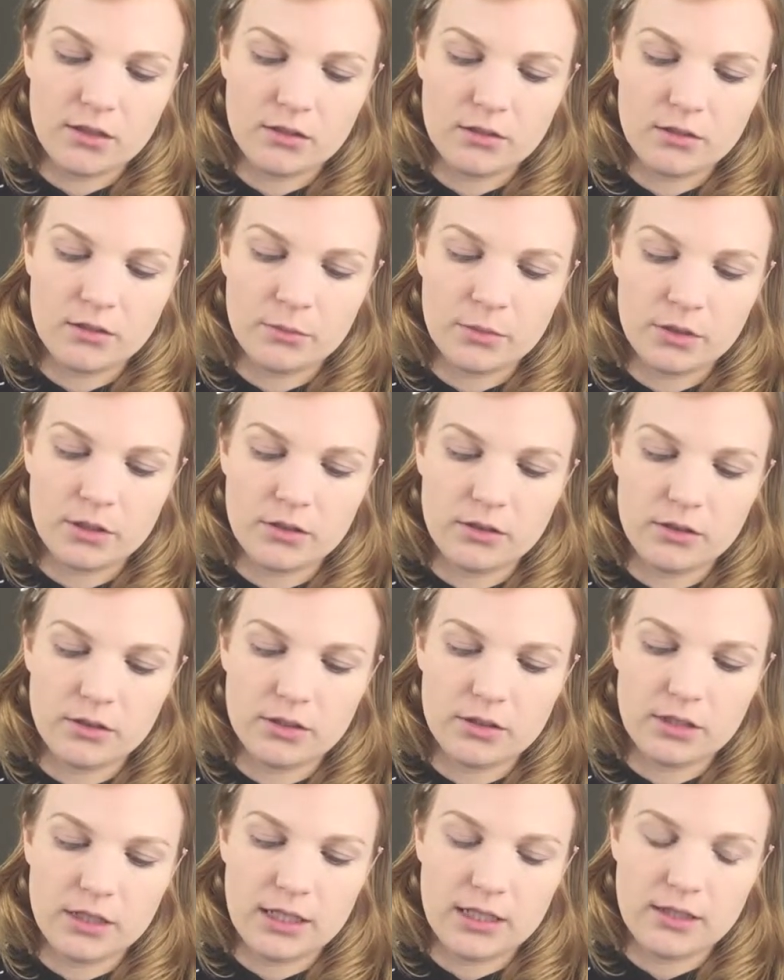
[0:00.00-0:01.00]
Oh my
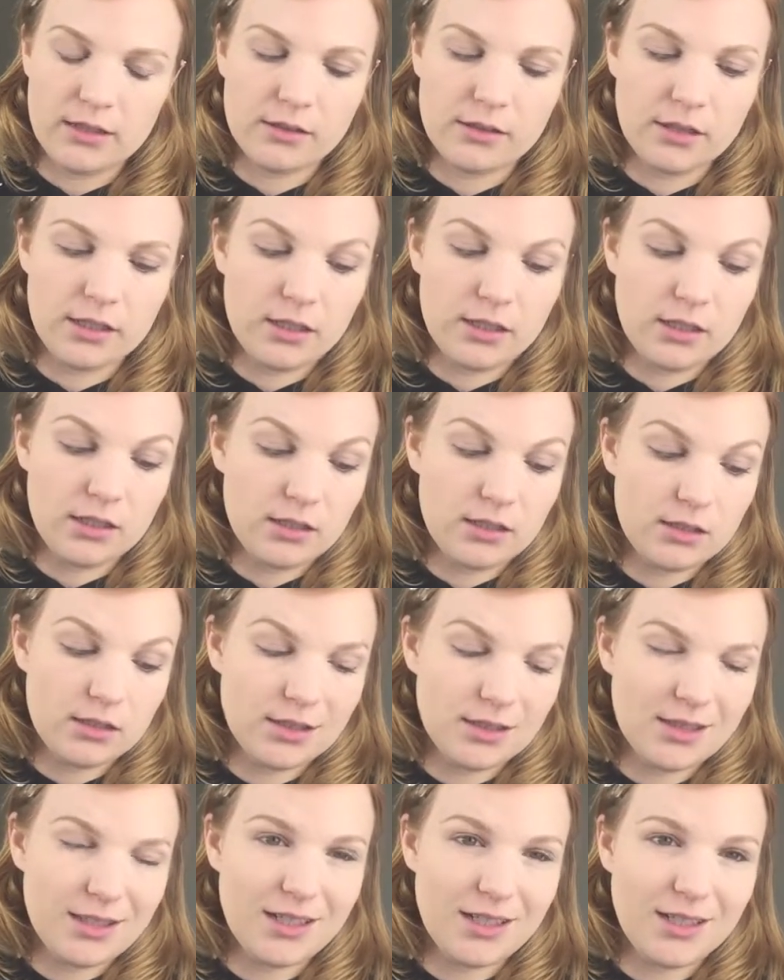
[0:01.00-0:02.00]
gosh, I hate this lid. It's
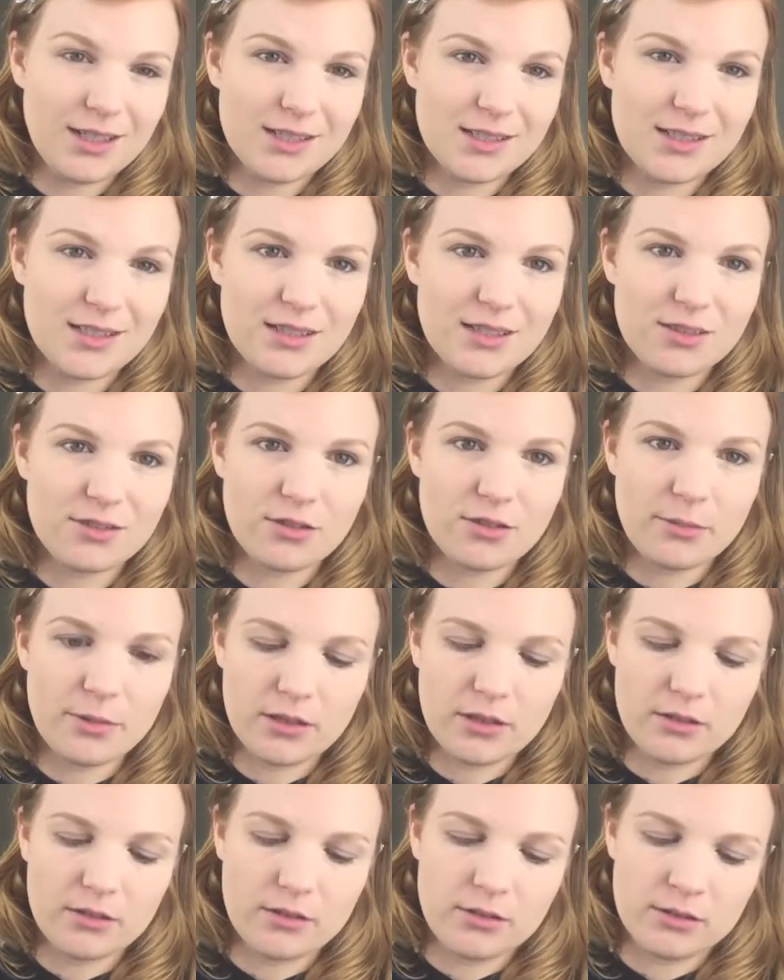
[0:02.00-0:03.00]
like the hardest thing to screw
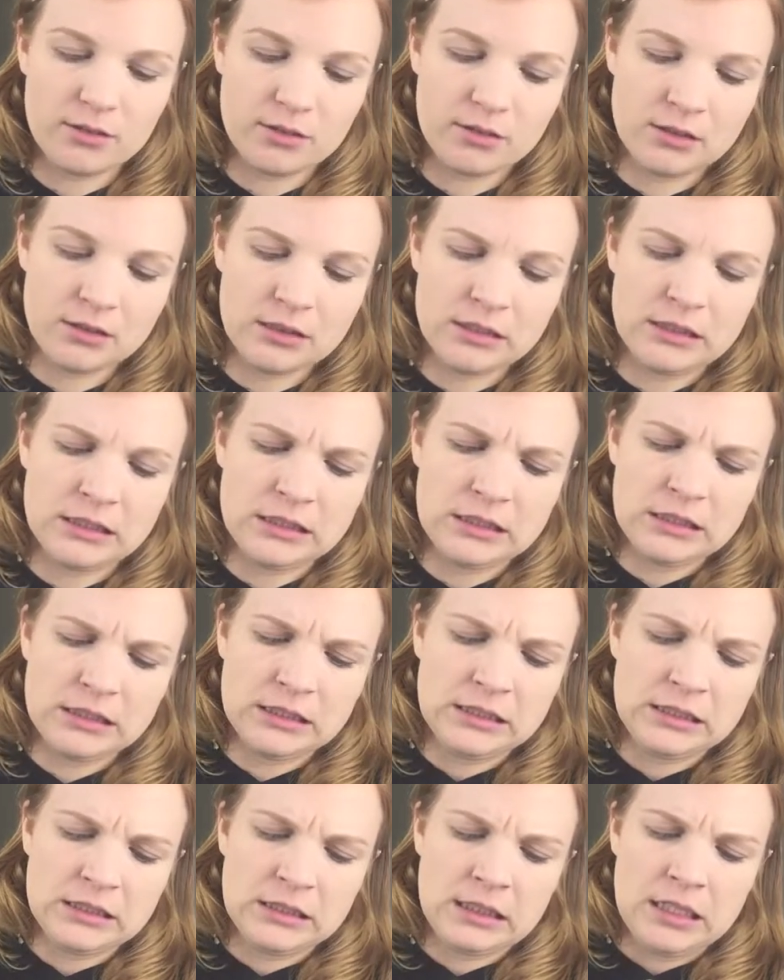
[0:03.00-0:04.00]
back on.
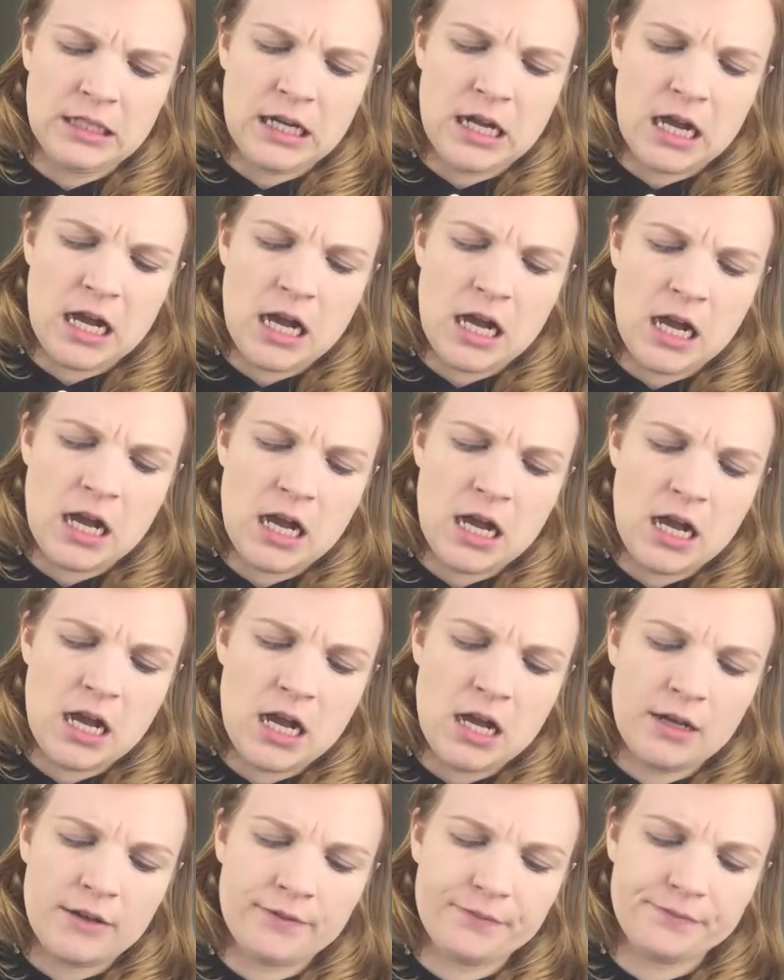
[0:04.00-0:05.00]
Ah.